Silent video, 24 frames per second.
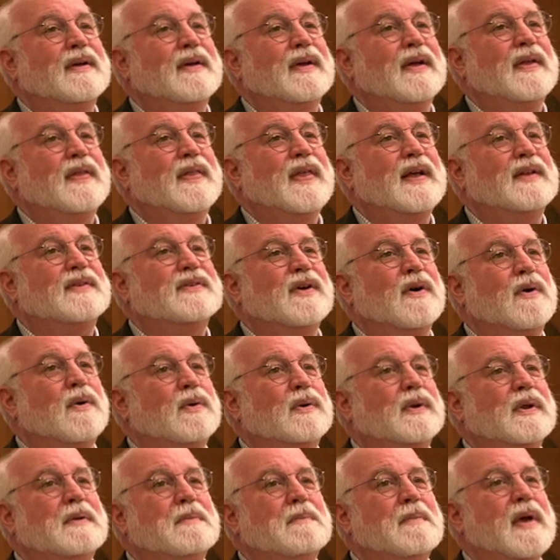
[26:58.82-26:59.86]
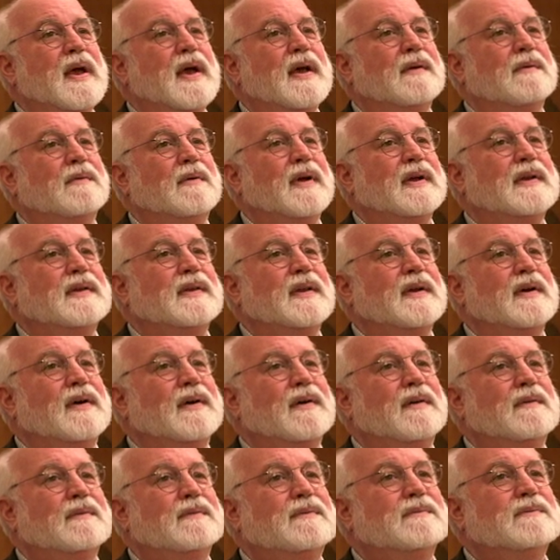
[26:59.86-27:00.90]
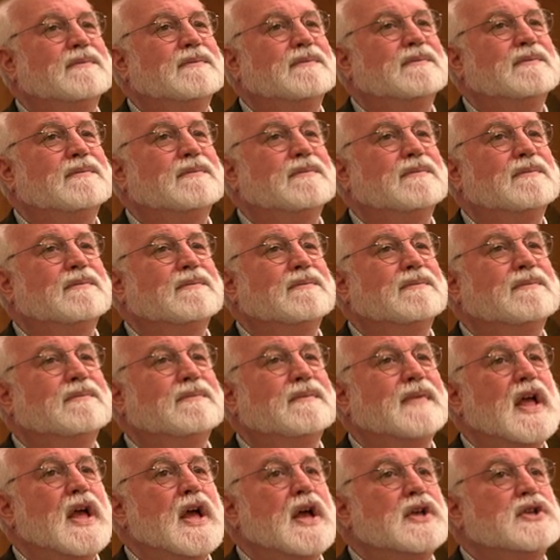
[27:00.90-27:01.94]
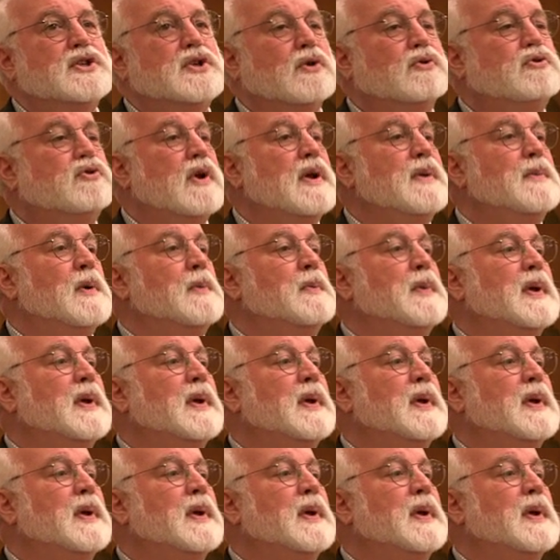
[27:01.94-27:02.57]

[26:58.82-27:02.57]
That's a holy man right there. So Dreamer